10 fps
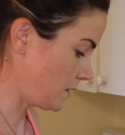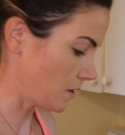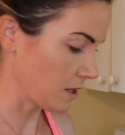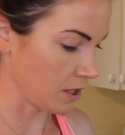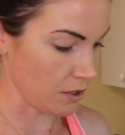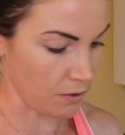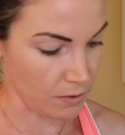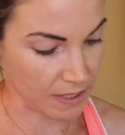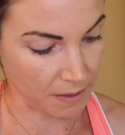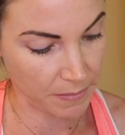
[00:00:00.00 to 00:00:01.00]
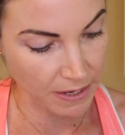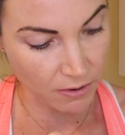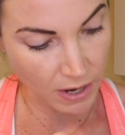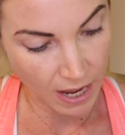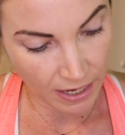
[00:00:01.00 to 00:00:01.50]
are gonna use
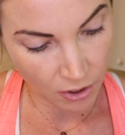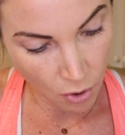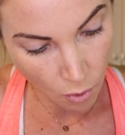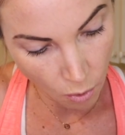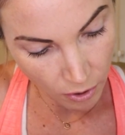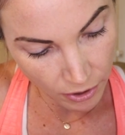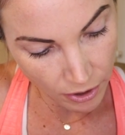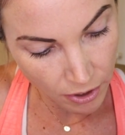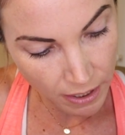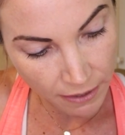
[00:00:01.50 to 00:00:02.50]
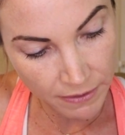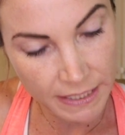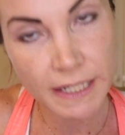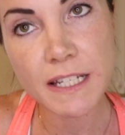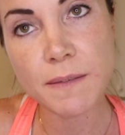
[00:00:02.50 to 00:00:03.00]
about 1/4
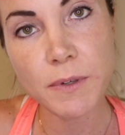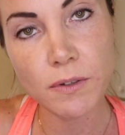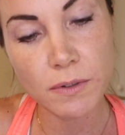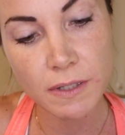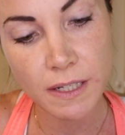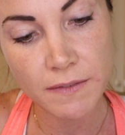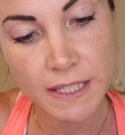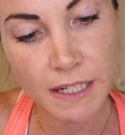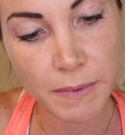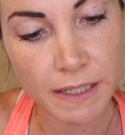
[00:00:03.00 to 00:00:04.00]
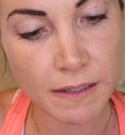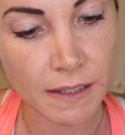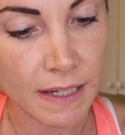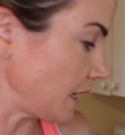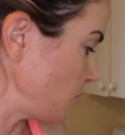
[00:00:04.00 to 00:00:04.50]
teaspoon of cinnamon.
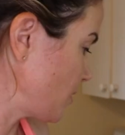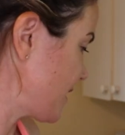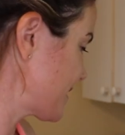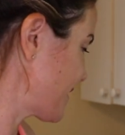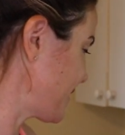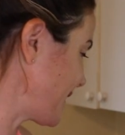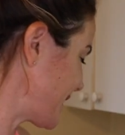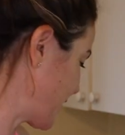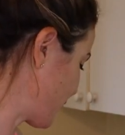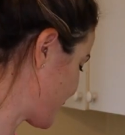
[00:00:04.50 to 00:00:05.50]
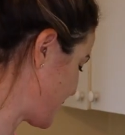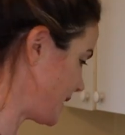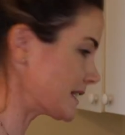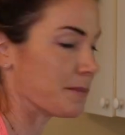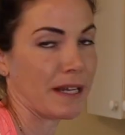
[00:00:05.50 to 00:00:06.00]
Now you guys can like give or
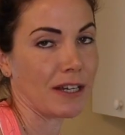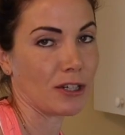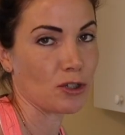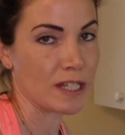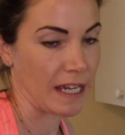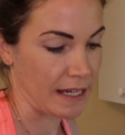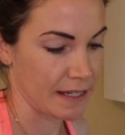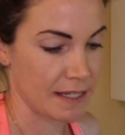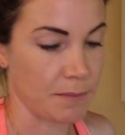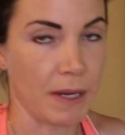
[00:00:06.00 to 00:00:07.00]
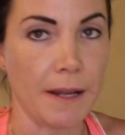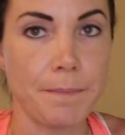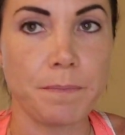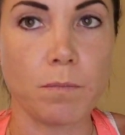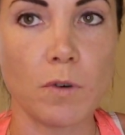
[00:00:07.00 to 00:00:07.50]
take depending on your taste, but
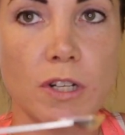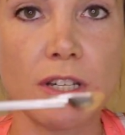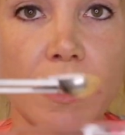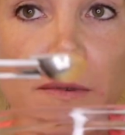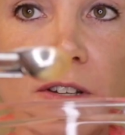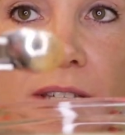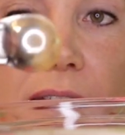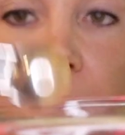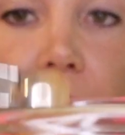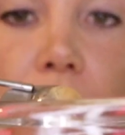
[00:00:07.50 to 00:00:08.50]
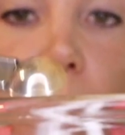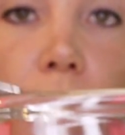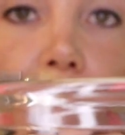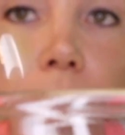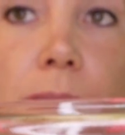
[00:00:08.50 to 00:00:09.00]
we're just gonna be using about
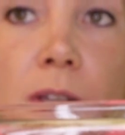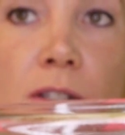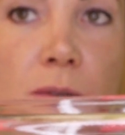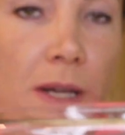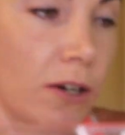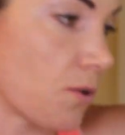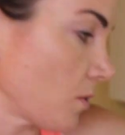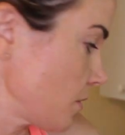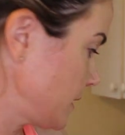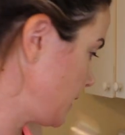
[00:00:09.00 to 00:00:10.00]
1/4. So we got 1/4 in